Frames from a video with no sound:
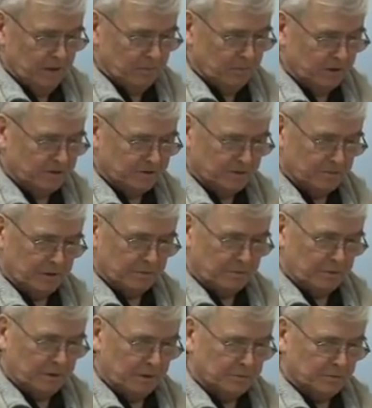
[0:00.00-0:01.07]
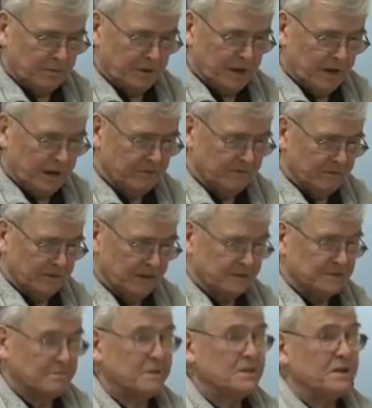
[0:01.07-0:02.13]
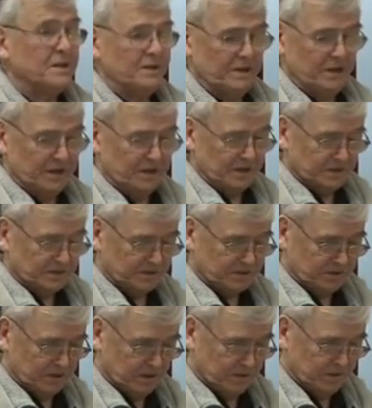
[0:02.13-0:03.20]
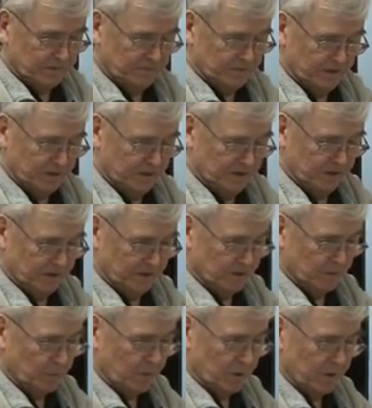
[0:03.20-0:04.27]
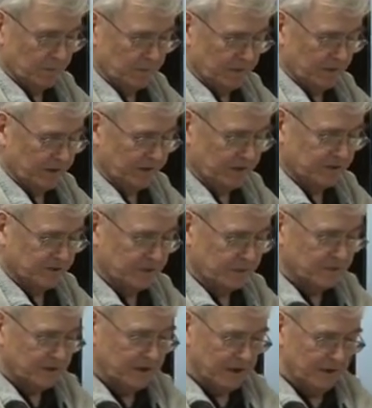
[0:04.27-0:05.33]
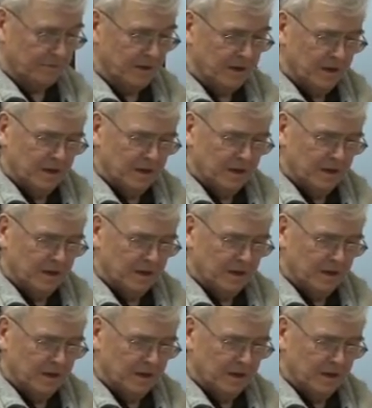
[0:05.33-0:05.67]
but some of the problems we have, like especially in a warm, like in the summertime,